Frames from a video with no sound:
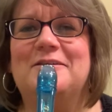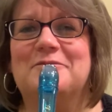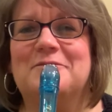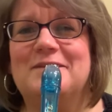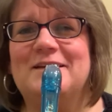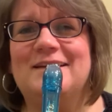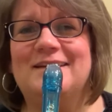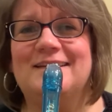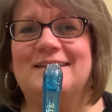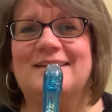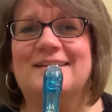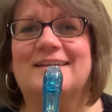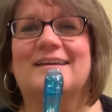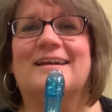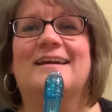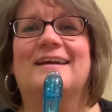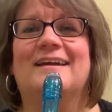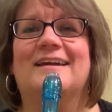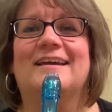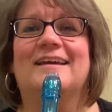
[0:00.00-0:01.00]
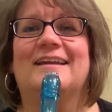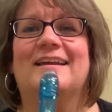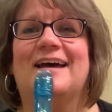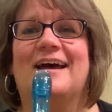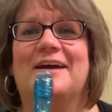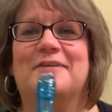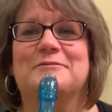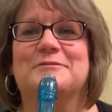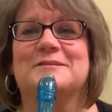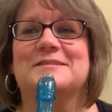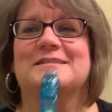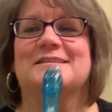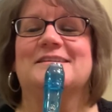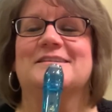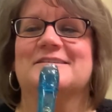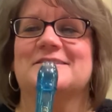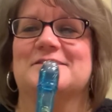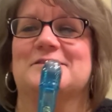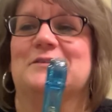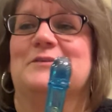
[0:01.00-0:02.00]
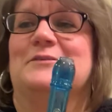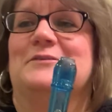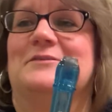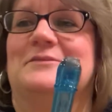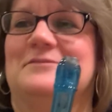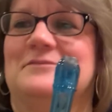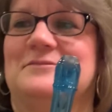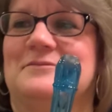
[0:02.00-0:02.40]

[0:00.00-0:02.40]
week, and I will see you soon.